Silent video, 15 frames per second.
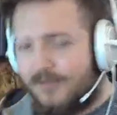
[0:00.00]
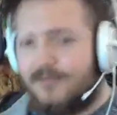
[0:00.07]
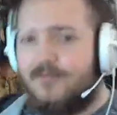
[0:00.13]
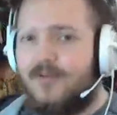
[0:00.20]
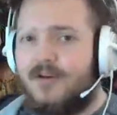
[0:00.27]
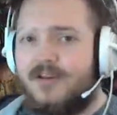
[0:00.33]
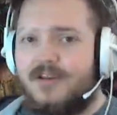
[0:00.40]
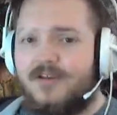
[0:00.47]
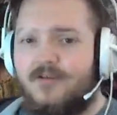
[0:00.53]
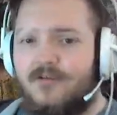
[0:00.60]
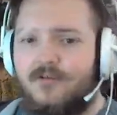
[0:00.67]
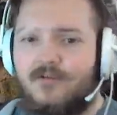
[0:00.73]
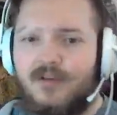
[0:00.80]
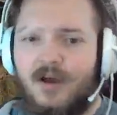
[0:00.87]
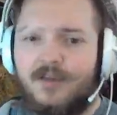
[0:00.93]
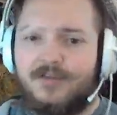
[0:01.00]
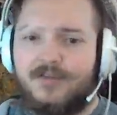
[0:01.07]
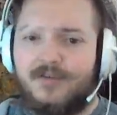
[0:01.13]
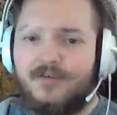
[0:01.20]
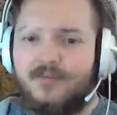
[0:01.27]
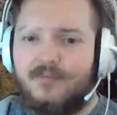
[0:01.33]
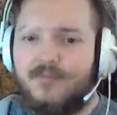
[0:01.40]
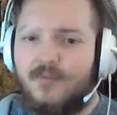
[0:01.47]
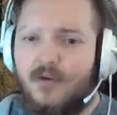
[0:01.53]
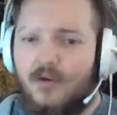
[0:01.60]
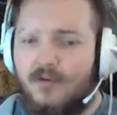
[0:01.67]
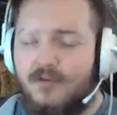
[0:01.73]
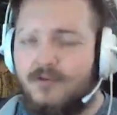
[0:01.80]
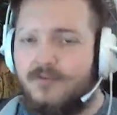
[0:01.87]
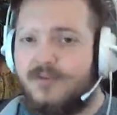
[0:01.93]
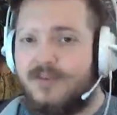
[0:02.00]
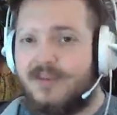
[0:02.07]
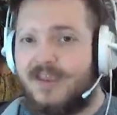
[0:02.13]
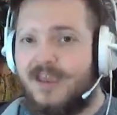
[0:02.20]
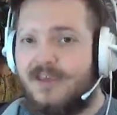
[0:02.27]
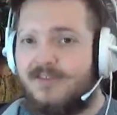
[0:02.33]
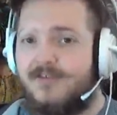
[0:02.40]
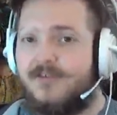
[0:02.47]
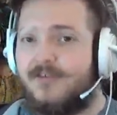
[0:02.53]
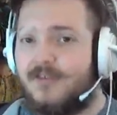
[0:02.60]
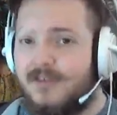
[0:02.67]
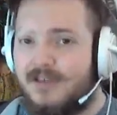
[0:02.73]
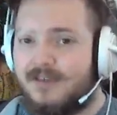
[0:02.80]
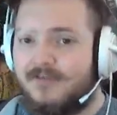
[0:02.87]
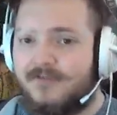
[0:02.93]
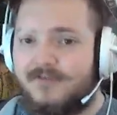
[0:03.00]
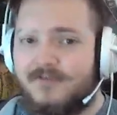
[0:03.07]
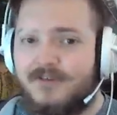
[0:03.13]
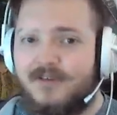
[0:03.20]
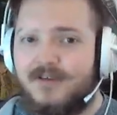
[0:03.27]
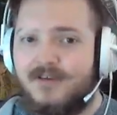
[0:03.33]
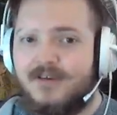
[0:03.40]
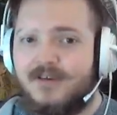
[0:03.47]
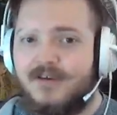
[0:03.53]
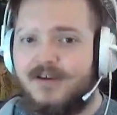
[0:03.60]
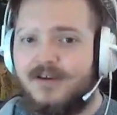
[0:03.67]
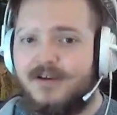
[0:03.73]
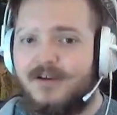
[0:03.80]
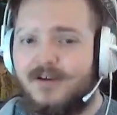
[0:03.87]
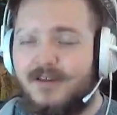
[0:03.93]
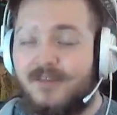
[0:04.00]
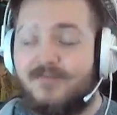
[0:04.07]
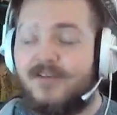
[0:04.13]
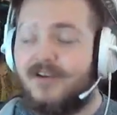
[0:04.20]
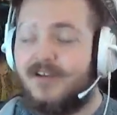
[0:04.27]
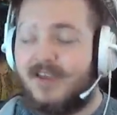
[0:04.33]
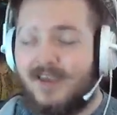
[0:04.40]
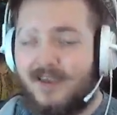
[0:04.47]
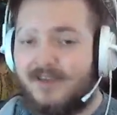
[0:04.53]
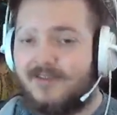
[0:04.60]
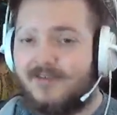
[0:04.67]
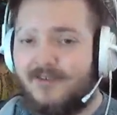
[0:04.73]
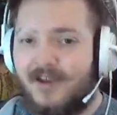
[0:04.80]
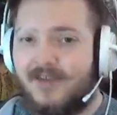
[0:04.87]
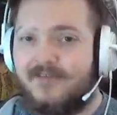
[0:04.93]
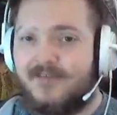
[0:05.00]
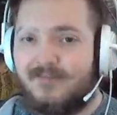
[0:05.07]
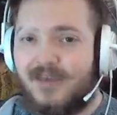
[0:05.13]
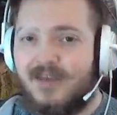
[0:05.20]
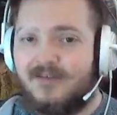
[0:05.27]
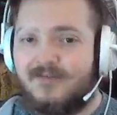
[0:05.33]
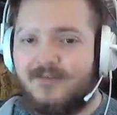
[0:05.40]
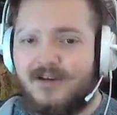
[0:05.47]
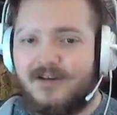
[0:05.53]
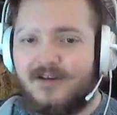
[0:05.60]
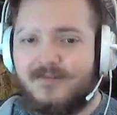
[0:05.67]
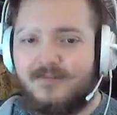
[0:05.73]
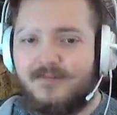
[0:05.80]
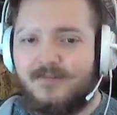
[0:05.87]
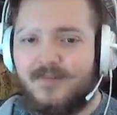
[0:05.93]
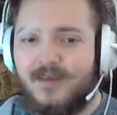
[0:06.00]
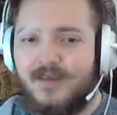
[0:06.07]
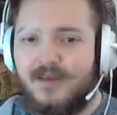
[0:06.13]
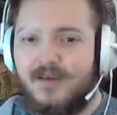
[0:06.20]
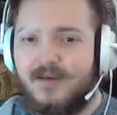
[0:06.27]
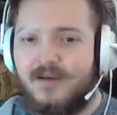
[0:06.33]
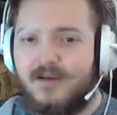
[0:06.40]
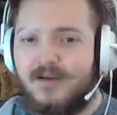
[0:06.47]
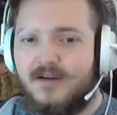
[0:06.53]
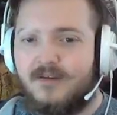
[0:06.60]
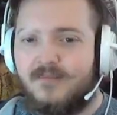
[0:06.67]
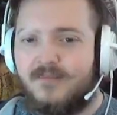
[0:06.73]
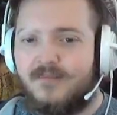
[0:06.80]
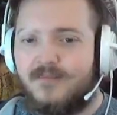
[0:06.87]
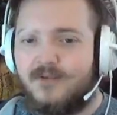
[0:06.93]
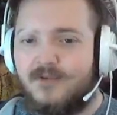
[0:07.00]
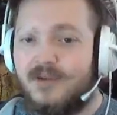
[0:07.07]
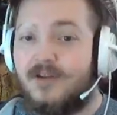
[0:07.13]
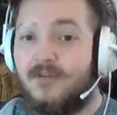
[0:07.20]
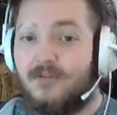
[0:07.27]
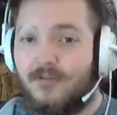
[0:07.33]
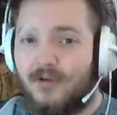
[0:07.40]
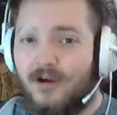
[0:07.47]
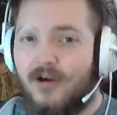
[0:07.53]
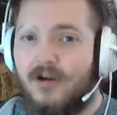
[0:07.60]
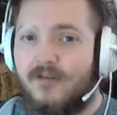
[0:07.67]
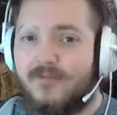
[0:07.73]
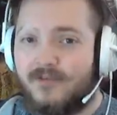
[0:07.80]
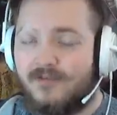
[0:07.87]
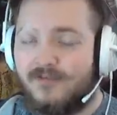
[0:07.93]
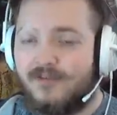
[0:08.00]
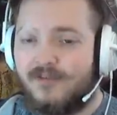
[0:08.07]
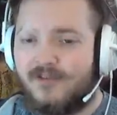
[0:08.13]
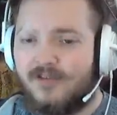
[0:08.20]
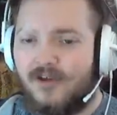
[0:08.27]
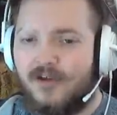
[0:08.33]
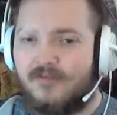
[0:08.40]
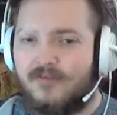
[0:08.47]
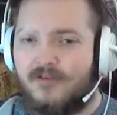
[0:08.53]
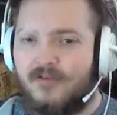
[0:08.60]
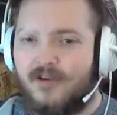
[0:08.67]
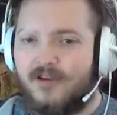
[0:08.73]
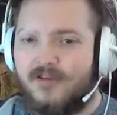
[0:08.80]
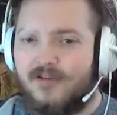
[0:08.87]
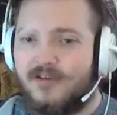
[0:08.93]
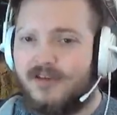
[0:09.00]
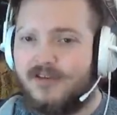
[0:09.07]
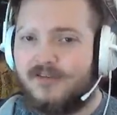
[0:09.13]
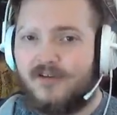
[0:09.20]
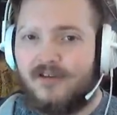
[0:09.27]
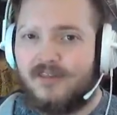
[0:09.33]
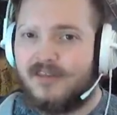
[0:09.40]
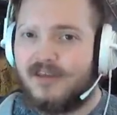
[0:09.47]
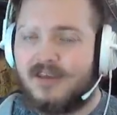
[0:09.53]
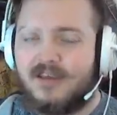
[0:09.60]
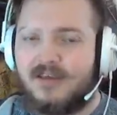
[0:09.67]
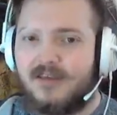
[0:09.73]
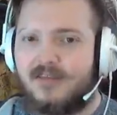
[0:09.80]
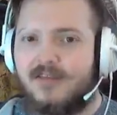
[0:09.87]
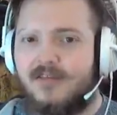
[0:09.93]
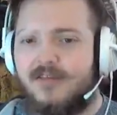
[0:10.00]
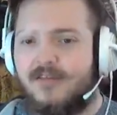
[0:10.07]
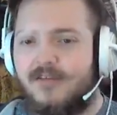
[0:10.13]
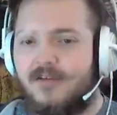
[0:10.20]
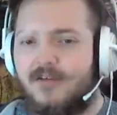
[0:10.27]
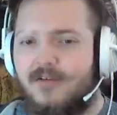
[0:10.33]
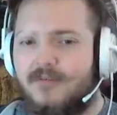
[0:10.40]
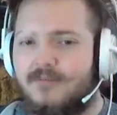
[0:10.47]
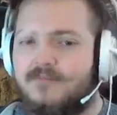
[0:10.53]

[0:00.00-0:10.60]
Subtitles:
running it a whole lot though. Although with the caster cleave, it's very caster heavy meta right now. You get a lot of usage out of it, right? You're getting tons of kicks. So